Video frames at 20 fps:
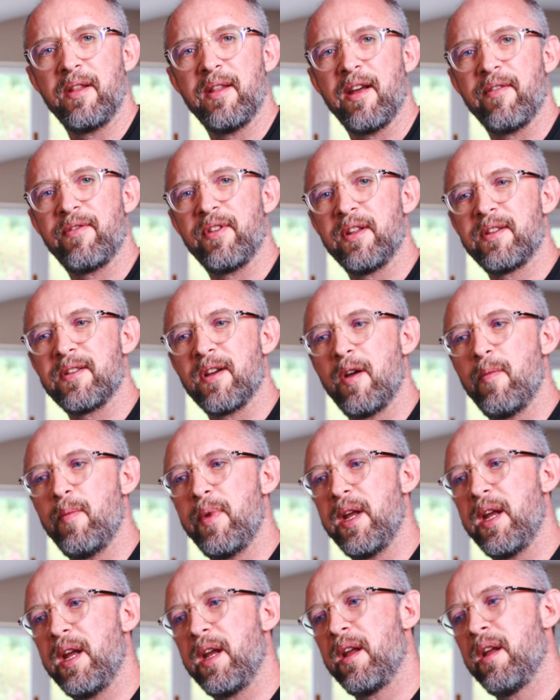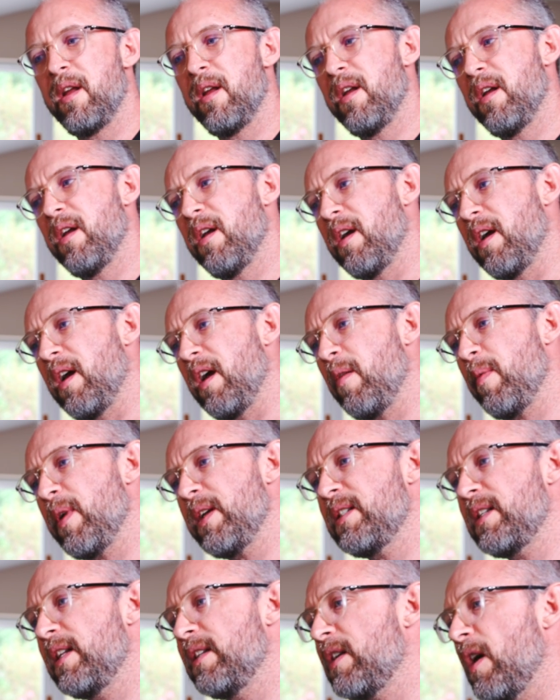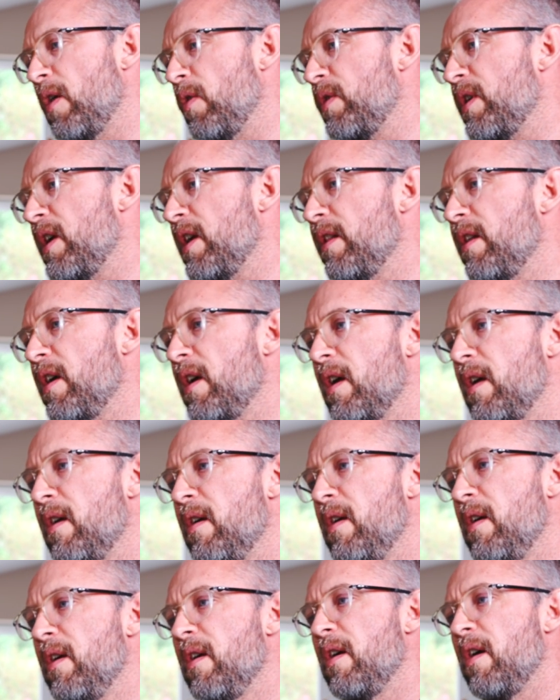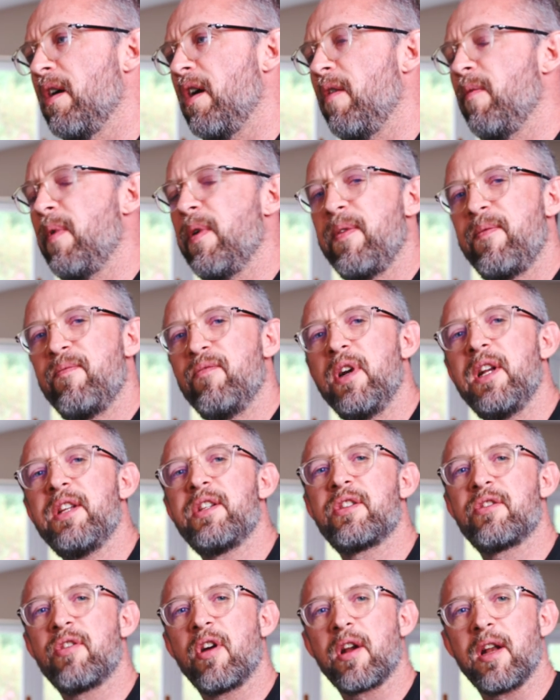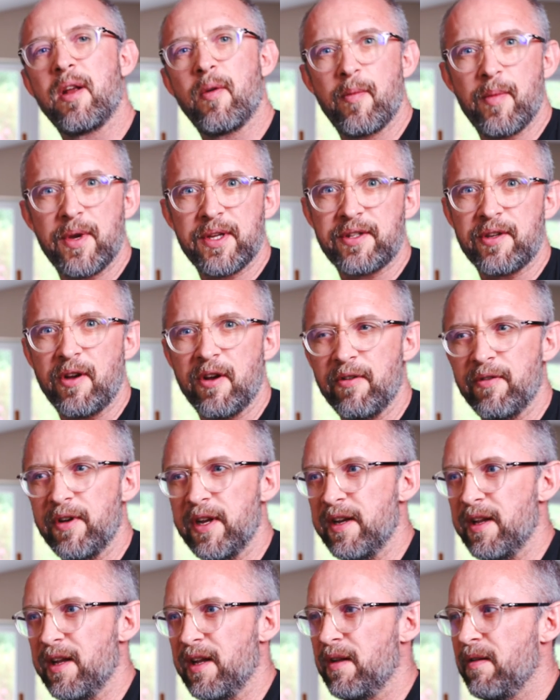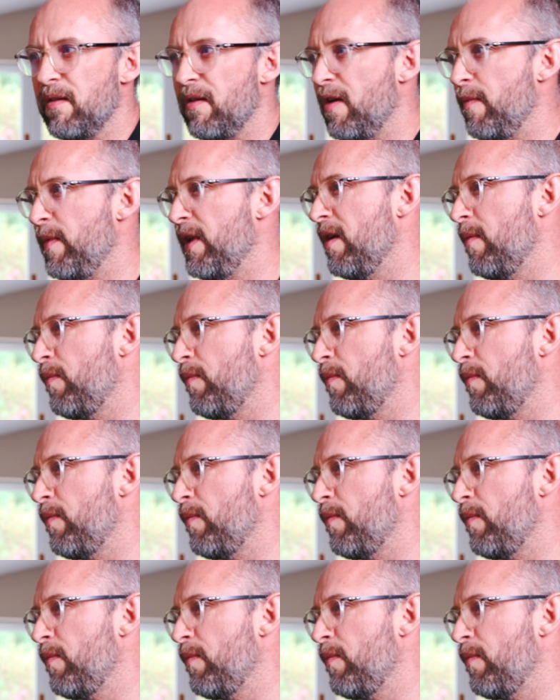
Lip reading: that for the time being. And I basically told her that I'm really struggling with my sight reading. I mean, I